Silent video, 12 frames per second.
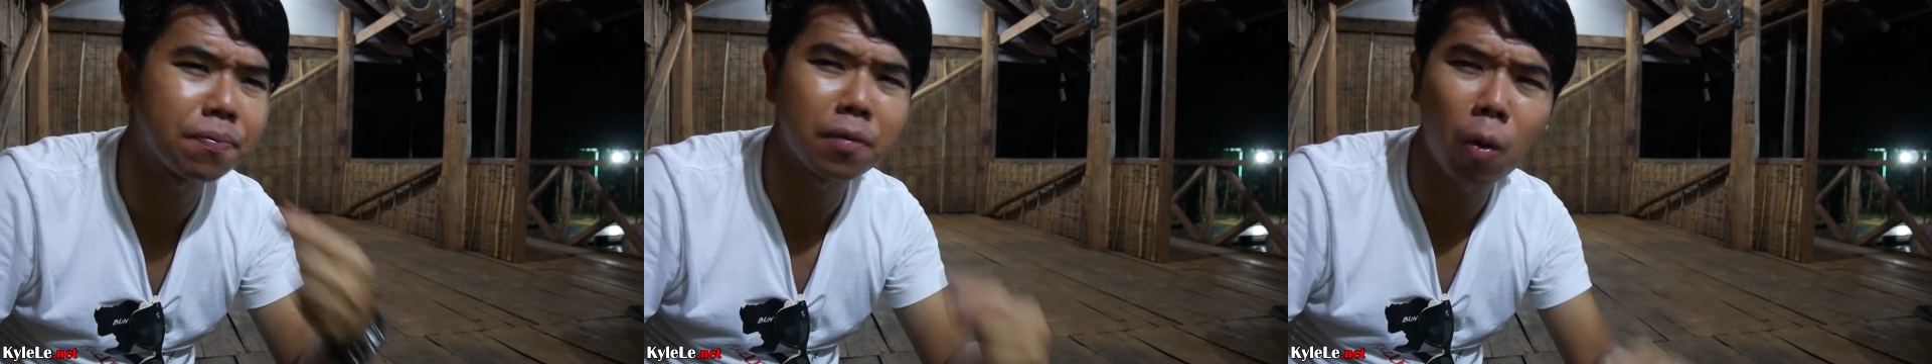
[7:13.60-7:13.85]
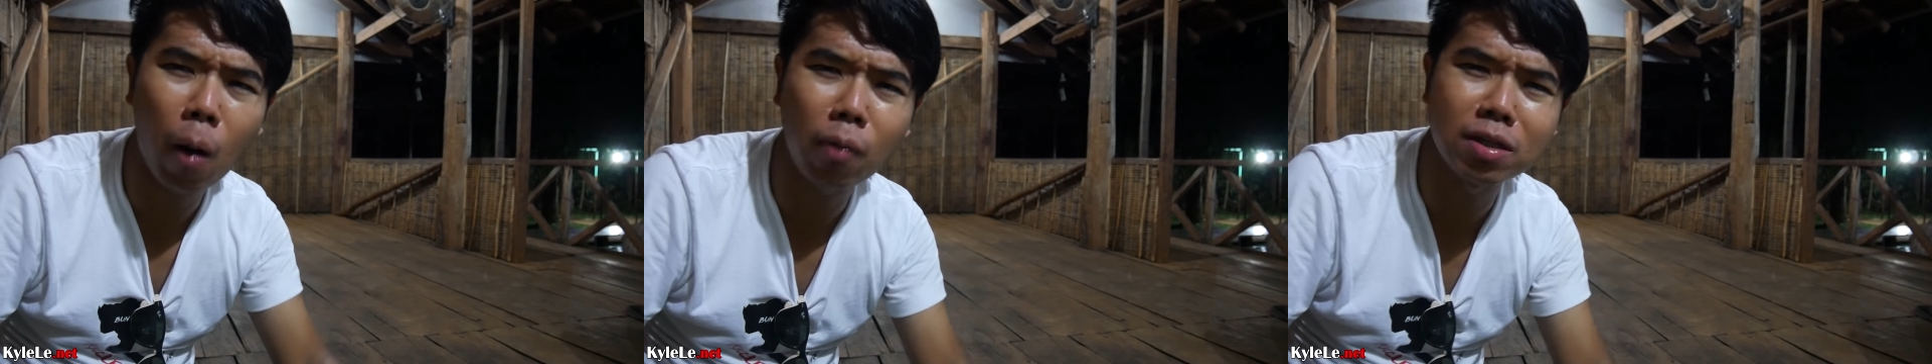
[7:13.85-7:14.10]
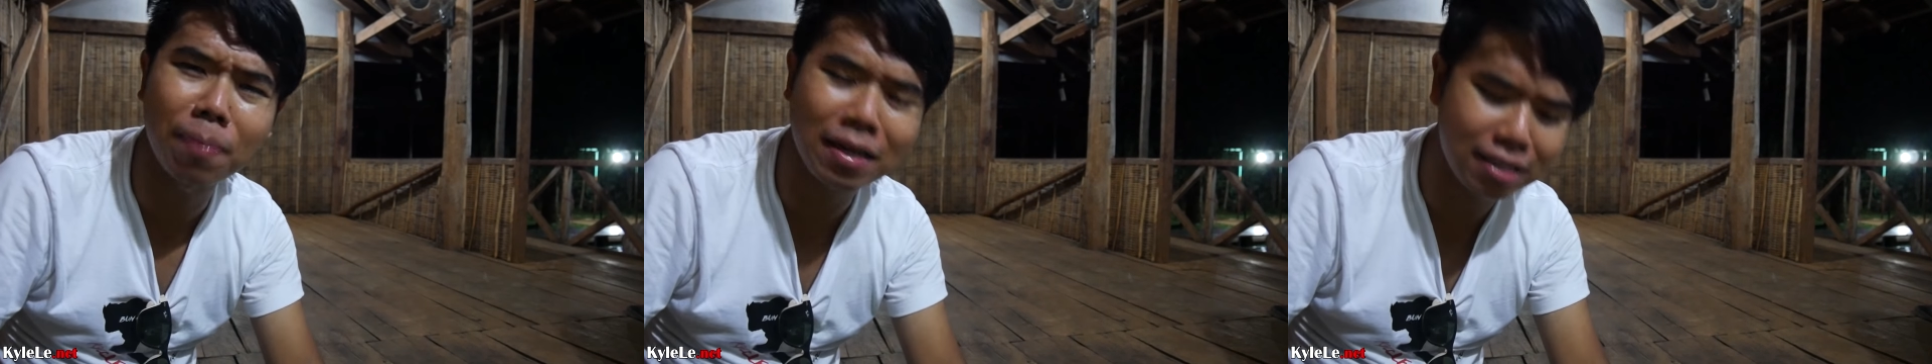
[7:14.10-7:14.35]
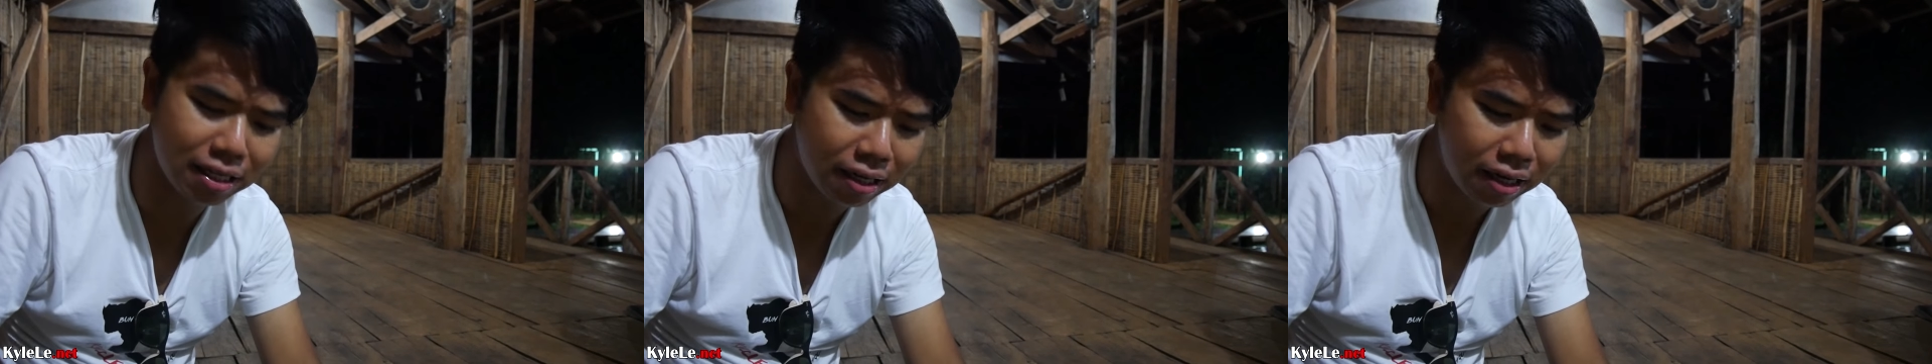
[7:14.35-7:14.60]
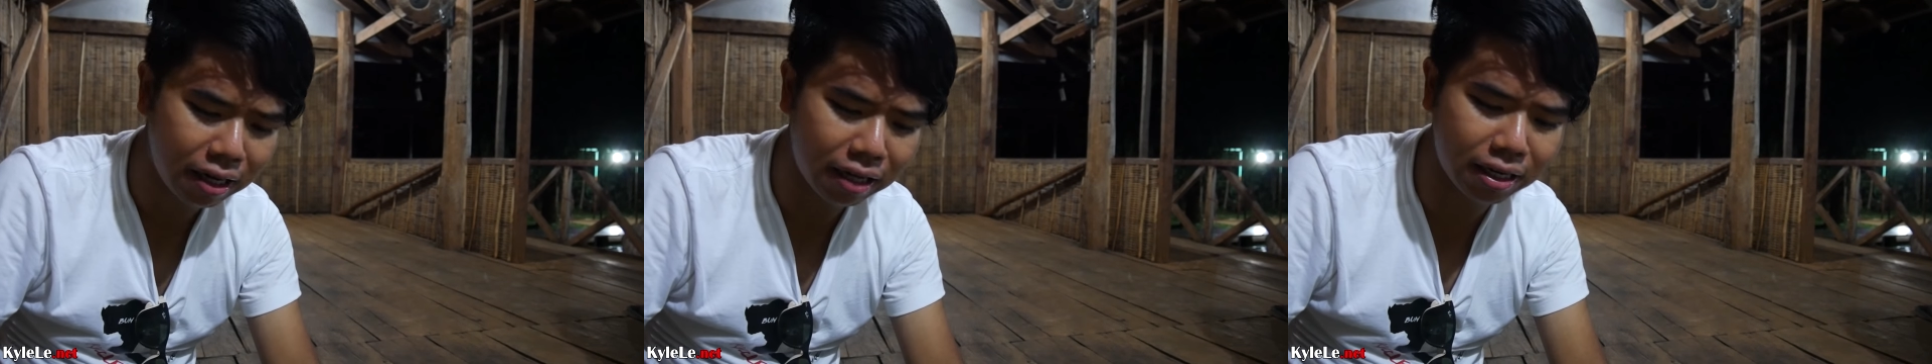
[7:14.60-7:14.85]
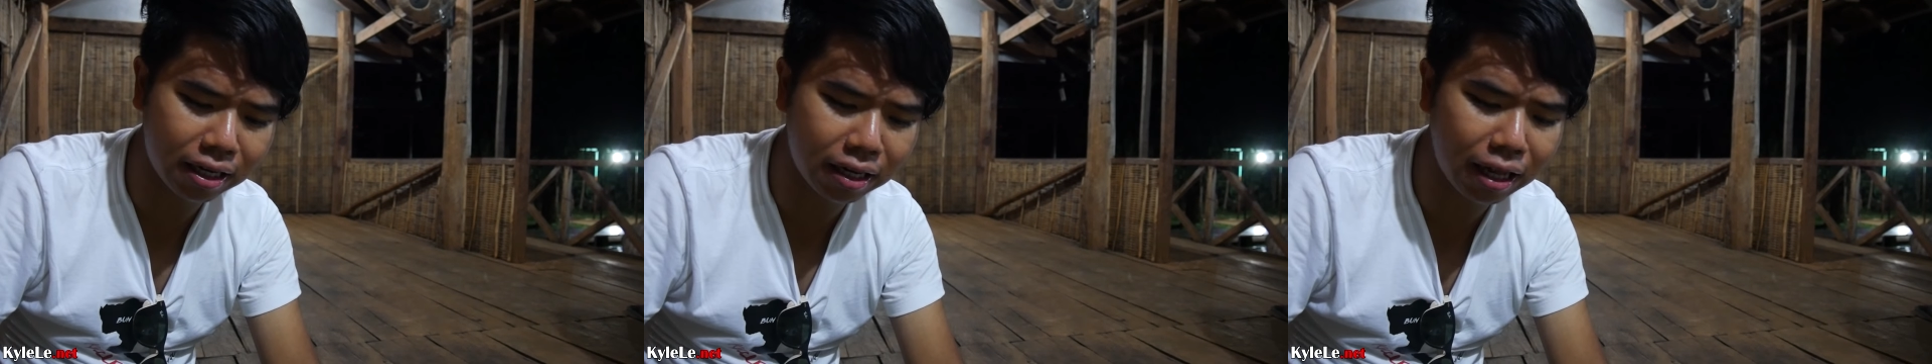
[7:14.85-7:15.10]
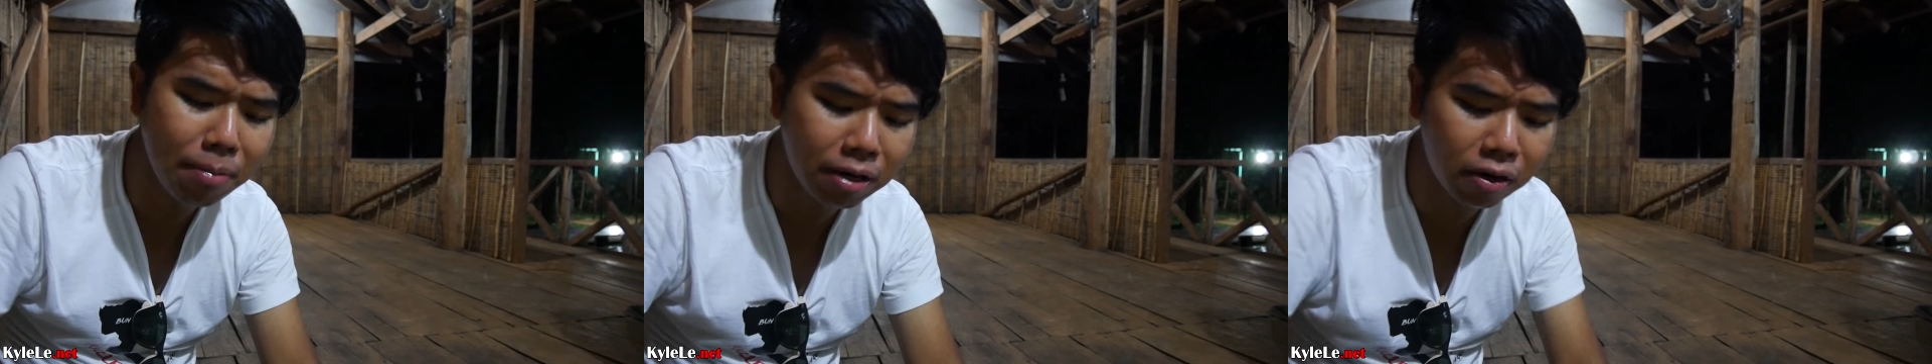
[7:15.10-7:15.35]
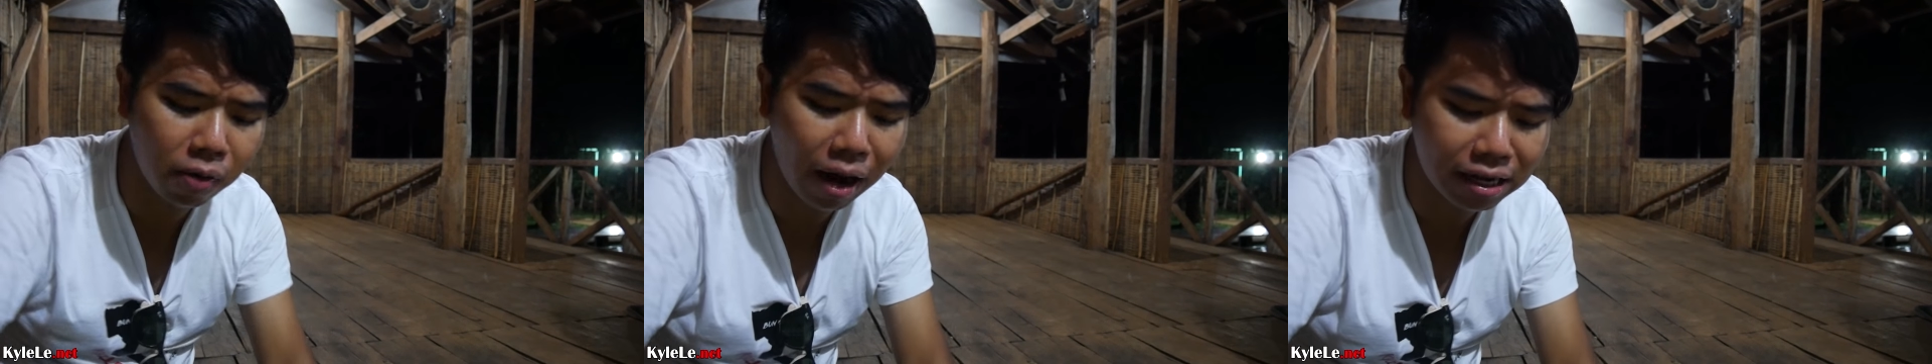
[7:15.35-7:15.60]
Wow, it's spicy. It's like a
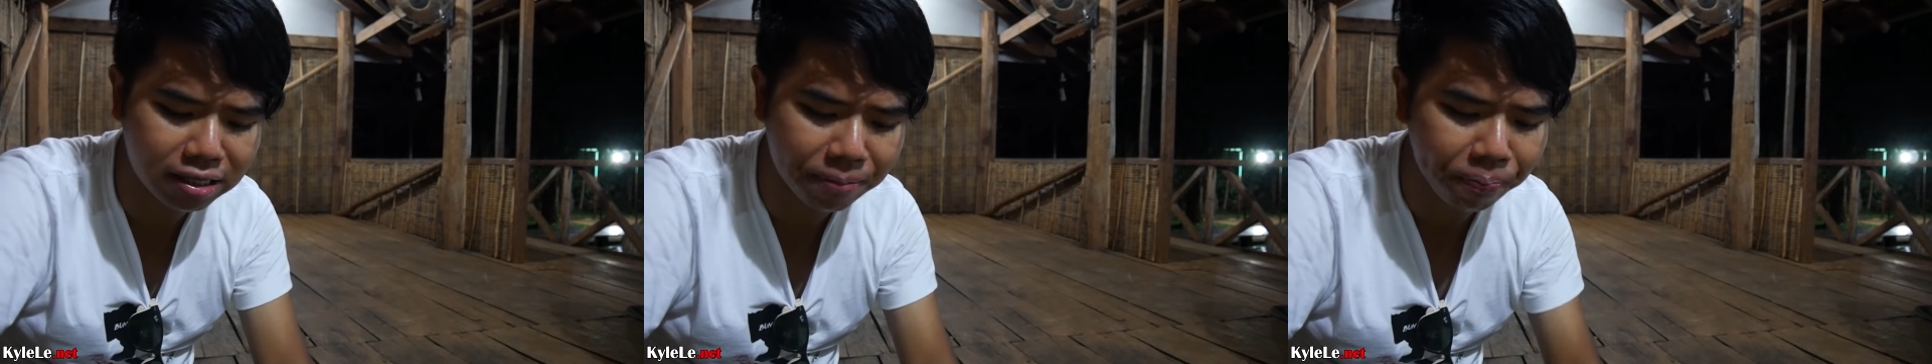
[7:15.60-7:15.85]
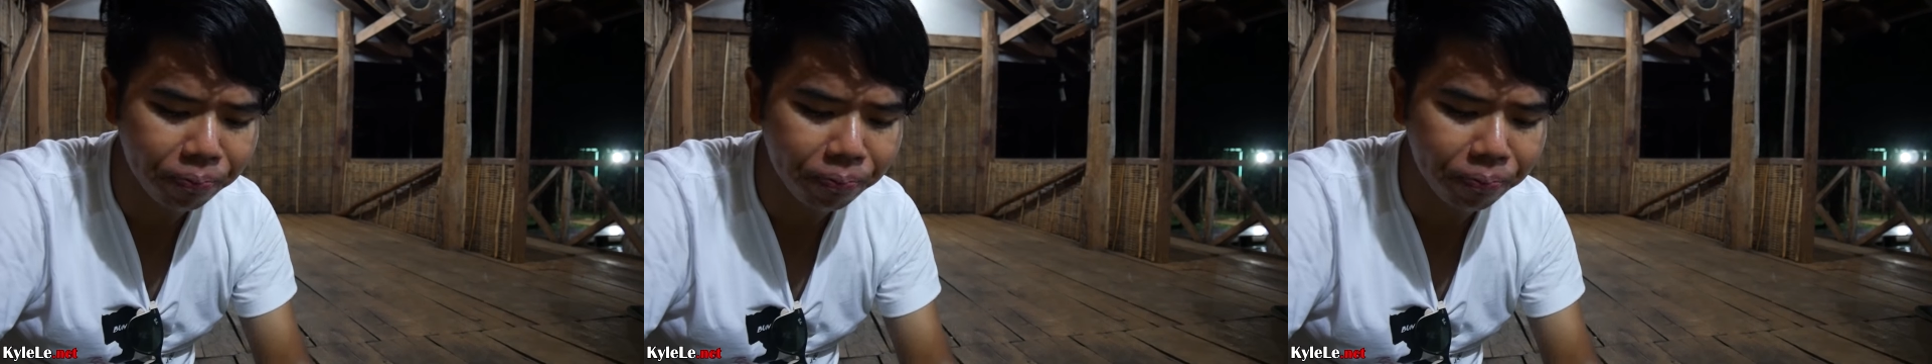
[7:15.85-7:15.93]
lemongrass.